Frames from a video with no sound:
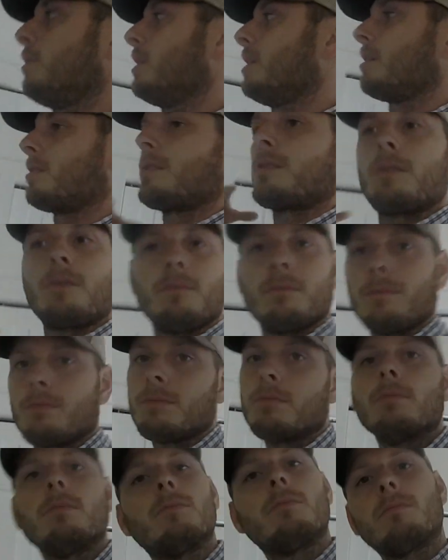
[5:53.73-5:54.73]
We just
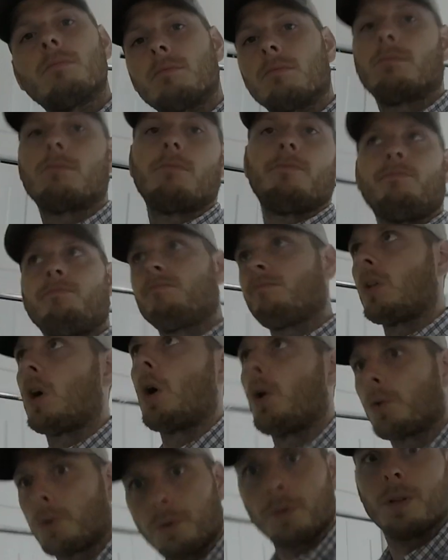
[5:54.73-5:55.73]

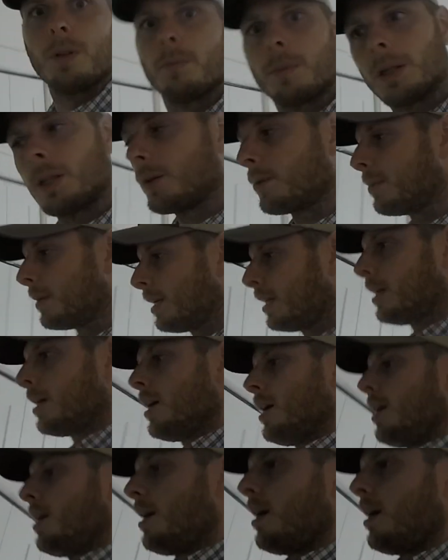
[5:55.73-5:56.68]
altered them a little bit.